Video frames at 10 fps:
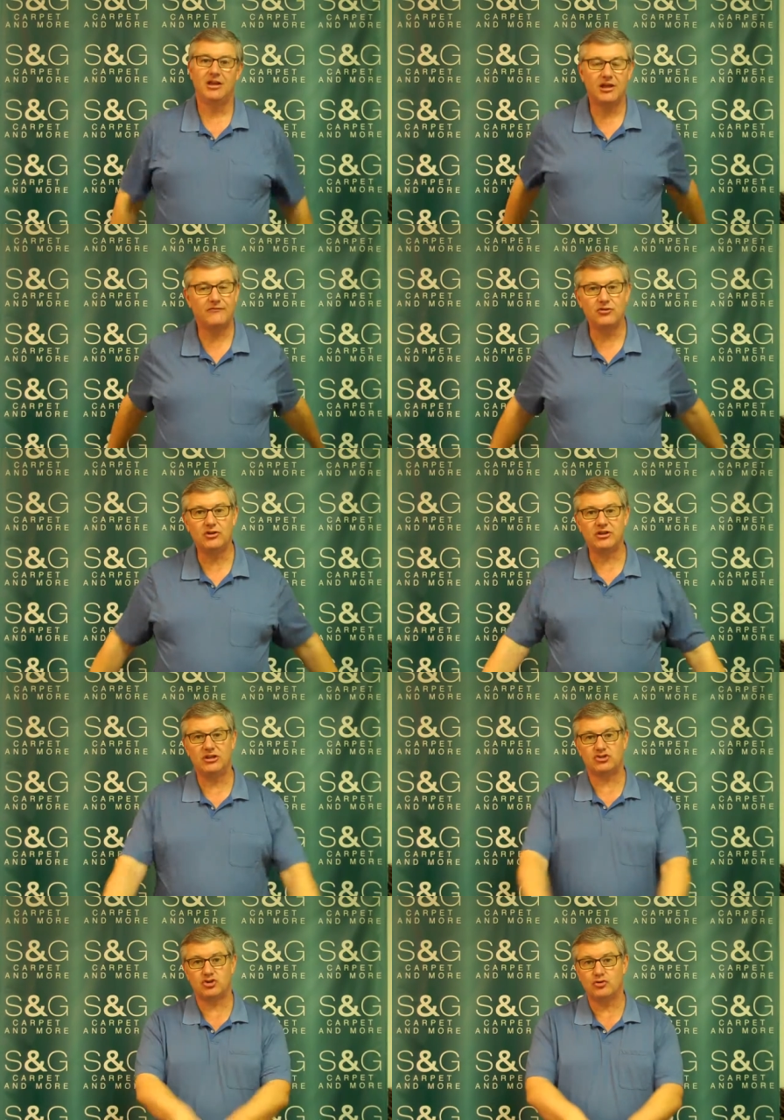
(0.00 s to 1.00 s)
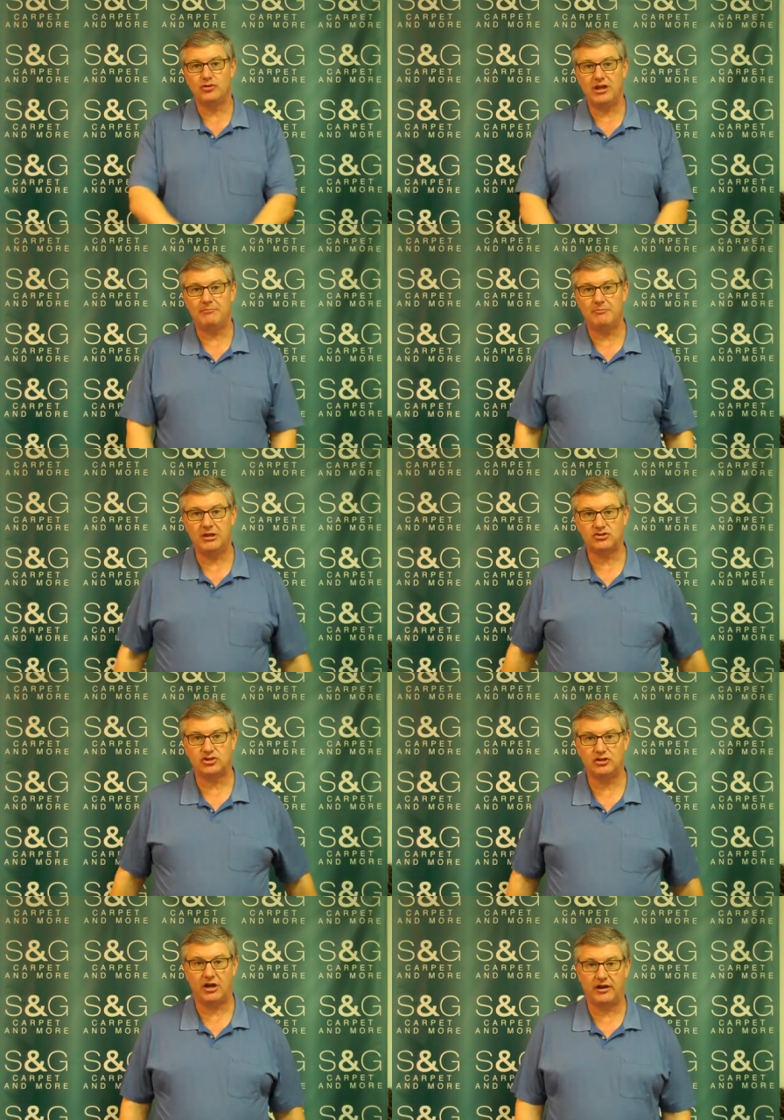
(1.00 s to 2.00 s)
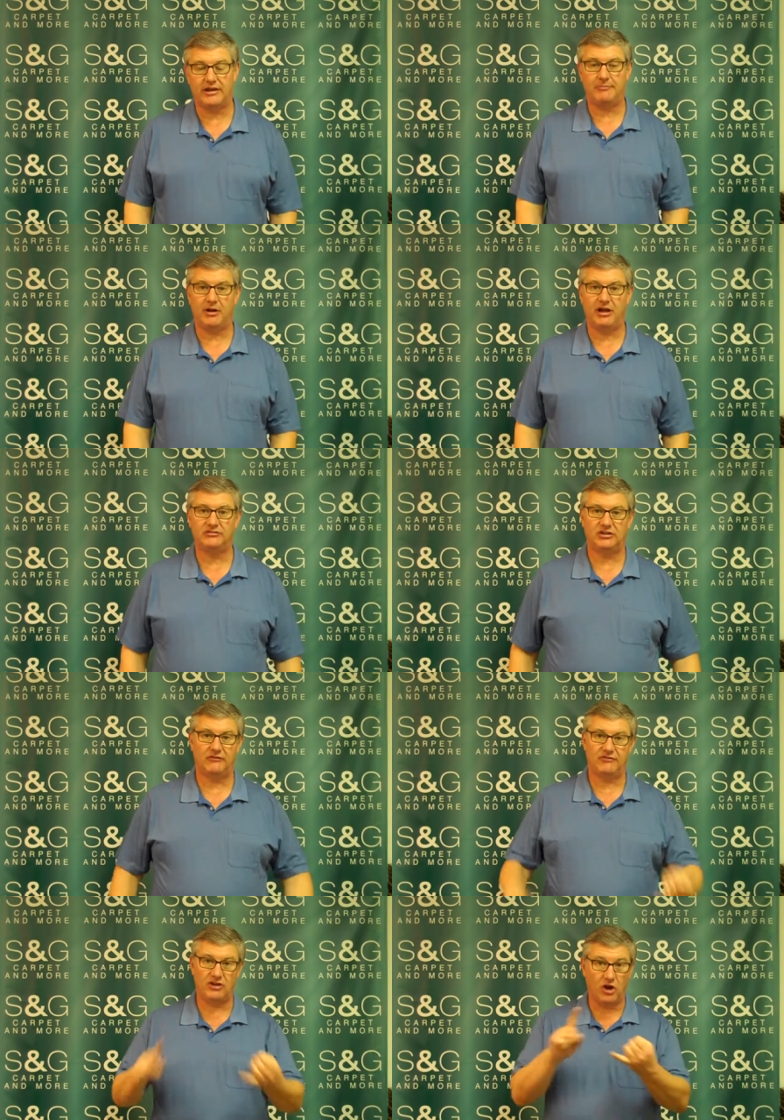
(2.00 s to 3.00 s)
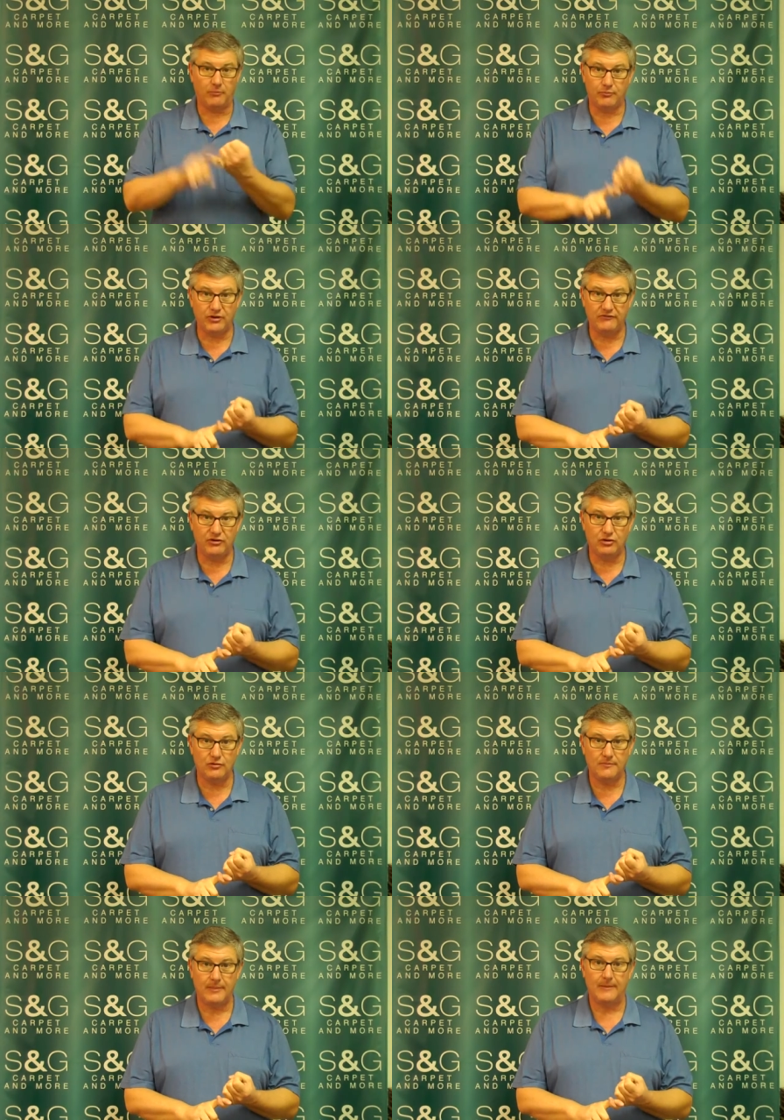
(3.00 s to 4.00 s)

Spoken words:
if you can get your name mentioned on a positive Yelp review